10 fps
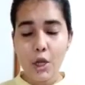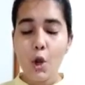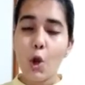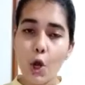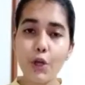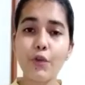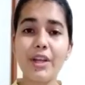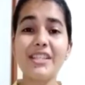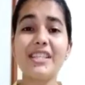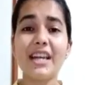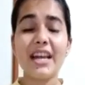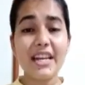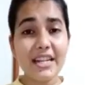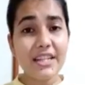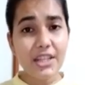or you can say
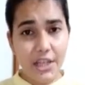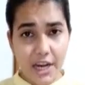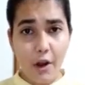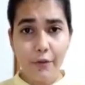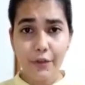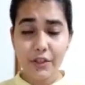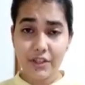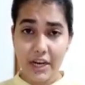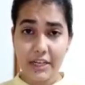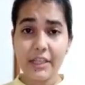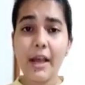in three of the states,